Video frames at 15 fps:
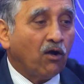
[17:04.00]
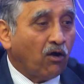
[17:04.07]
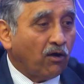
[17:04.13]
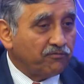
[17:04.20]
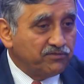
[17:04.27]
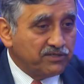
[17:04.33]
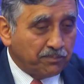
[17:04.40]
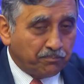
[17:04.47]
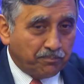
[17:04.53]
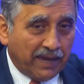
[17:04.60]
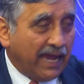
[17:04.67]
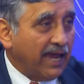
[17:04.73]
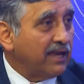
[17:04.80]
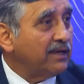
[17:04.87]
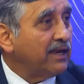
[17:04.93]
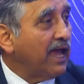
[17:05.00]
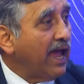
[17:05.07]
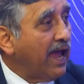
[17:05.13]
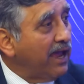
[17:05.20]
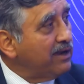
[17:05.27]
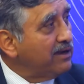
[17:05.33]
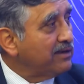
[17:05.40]
of Japan
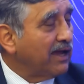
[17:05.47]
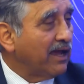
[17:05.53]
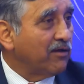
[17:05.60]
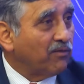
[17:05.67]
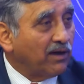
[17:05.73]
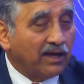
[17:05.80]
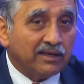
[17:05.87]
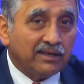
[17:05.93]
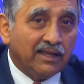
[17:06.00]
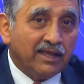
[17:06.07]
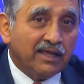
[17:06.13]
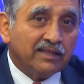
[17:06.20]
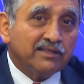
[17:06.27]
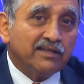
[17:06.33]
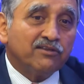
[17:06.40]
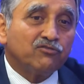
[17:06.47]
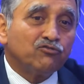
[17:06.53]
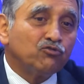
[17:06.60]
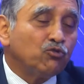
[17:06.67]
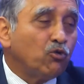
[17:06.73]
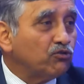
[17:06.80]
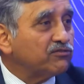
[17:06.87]
and Taiwan, there is
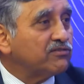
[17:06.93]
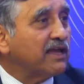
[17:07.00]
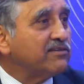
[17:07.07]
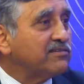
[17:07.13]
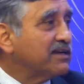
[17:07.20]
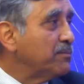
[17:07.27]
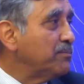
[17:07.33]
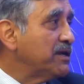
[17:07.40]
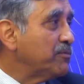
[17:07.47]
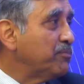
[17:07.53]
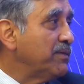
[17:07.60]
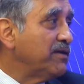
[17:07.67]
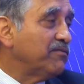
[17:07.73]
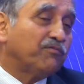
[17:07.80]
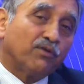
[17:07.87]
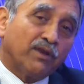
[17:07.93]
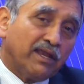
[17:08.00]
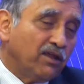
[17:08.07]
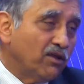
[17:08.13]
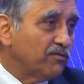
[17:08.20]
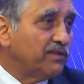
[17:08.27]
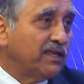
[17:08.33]
no such commitment for any
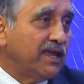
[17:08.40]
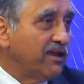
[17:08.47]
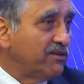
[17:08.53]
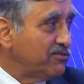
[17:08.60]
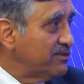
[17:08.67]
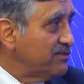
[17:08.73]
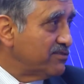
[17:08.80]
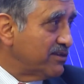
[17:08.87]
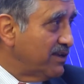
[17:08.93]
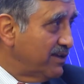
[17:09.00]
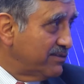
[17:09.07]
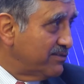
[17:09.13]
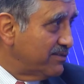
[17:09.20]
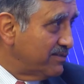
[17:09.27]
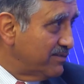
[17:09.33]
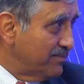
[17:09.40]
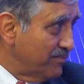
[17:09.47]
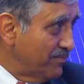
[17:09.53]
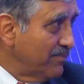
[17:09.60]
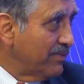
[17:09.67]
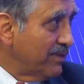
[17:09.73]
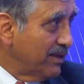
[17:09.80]
of the Asian states.
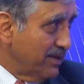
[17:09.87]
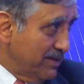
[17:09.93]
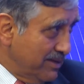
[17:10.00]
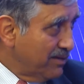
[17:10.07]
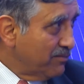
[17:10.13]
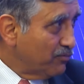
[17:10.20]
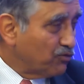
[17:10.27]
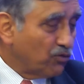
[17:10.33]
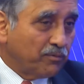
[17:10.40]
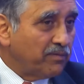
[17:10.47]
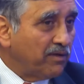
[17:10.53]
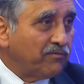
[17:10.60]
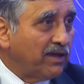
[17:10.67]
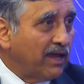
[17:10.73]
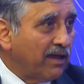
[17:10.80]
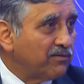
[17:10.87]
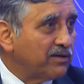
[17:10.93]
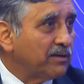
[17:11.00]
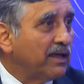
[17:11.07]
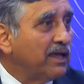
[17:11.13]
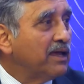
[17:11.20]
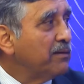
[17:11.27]
So we
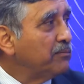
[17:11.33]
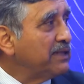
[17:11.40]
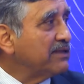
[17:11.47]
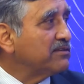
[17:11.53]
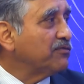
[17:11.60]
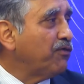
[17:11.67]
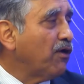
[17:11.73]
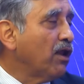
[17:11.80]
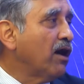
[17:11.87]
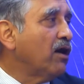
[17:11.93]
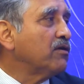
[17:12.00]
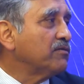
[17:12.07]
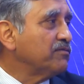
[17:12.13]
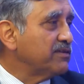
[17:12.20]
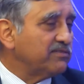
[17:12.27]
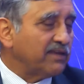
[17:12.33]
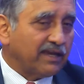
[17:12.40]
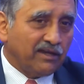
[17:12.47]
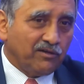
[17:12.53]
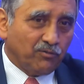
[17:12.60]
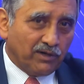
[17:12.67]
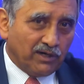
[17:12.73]
haven't. That's a fallout of the
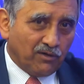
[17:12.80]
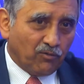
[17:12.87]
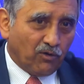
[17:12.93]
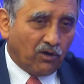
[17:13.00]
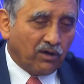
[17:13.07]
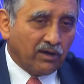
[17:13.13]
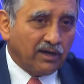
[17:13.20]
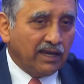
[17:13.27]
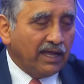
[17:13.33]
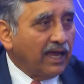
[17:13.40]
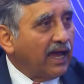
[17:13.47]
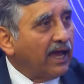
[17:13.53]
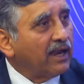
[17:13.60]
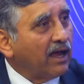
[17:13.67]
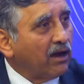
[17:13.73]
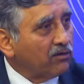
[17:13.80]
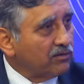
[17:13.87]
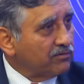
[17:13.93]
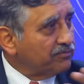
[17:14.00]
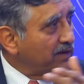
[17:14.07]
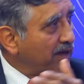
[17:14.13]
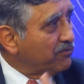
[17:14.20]
Second World War and out
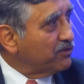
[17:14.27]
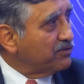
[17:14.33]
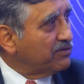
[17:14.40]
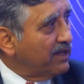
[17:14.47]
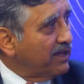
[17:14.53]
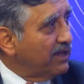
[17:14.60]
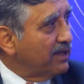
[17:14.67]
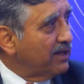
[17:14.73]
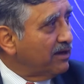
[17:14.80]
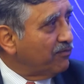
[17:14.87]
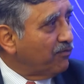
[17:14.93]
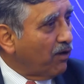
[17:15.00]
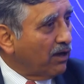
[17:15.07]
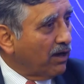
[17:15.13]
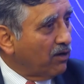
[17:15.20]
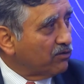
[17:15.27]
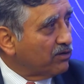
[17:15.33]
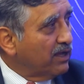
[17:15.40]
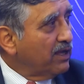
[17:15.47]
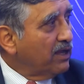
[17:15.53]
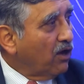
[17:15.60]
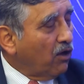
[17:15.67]
of, I would say, a fallout
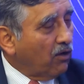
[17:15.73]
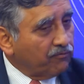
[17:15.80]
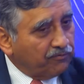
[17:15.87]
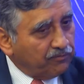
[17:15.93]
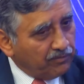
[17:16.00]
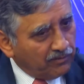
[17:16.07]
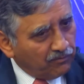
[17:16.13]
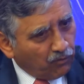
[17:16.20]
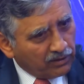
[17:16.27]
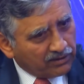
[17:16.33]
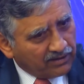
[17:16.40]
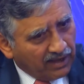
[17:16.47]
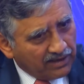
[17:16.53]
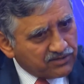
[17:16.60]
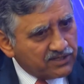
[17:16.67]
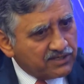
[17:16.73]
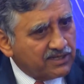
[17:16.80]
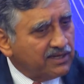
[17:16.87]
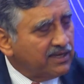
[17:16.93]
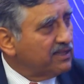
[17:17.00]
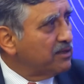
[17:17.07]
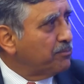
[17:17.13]
of what transited
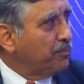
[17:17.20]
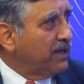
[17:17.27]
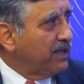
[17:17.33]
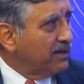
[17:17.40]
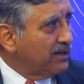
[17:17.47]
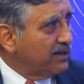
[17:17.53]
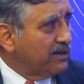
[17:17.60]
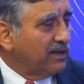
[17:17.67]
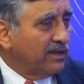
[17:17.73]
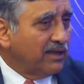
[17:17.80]
in the period